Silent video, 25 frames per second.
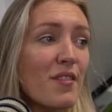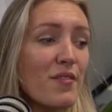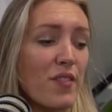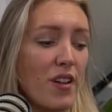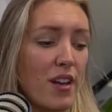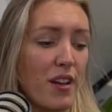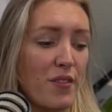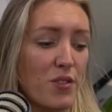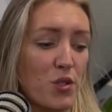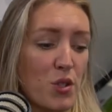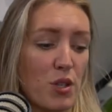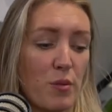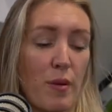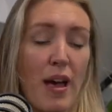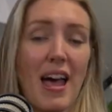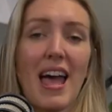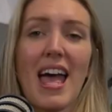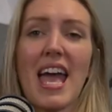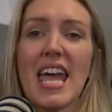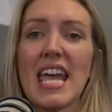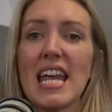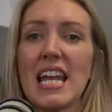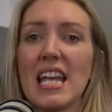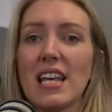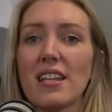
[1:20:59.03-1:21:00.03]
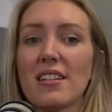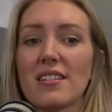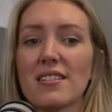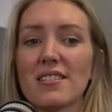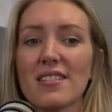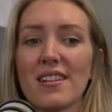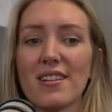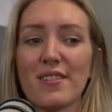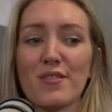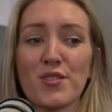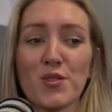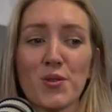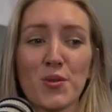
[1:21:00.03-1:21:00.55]
I love talking about aliens. I
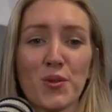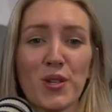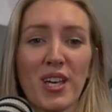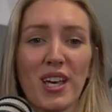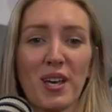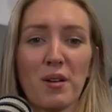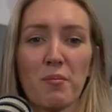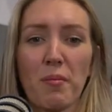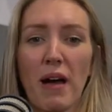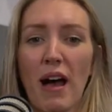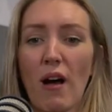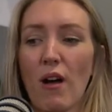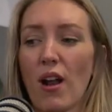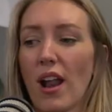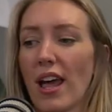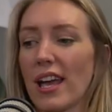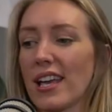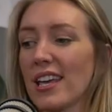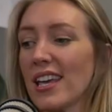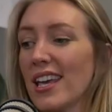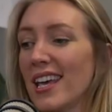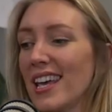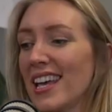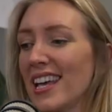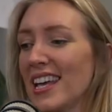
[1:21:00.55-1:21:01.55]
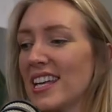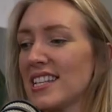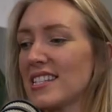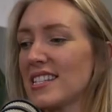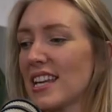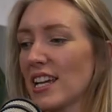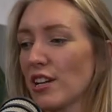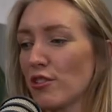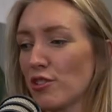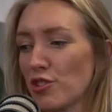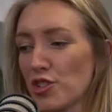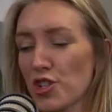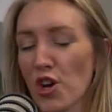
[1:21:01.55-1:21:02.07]
love talking about like
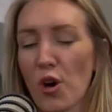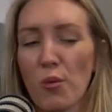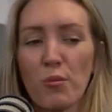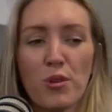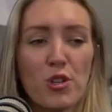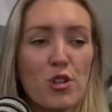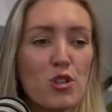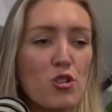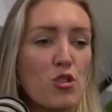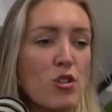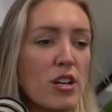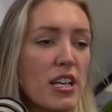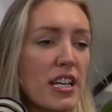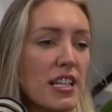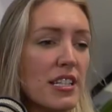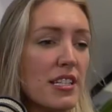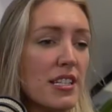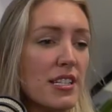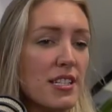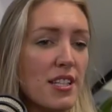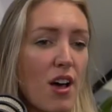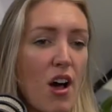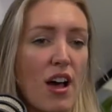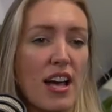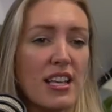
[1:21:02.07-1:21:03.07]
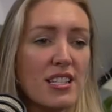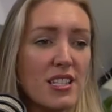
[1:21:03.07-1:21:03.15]
sacred geometry and science.